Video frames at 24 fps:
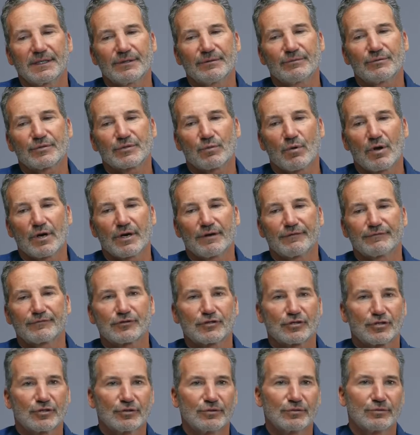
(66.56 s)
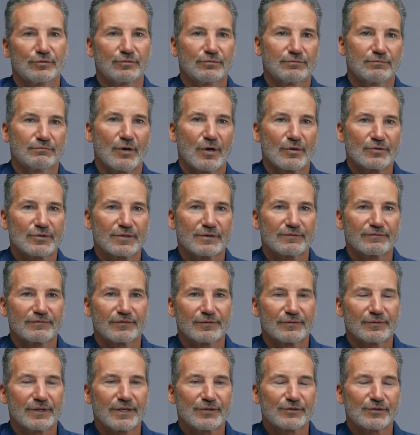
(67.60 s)
He was one of 2 most
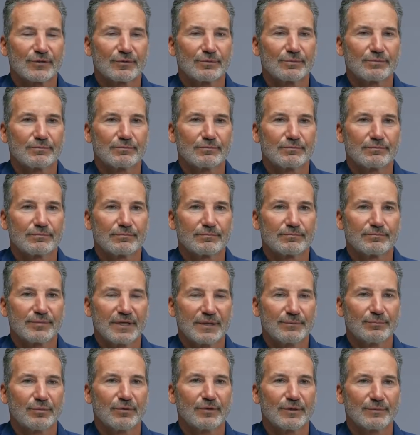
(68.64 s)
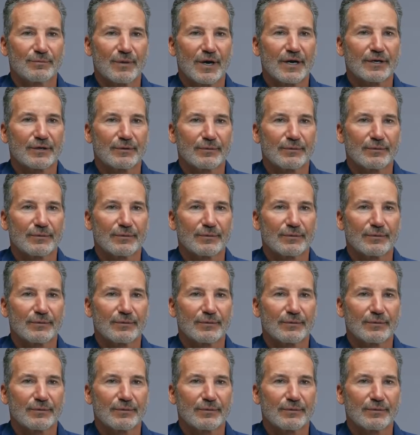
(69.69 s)
influential people in my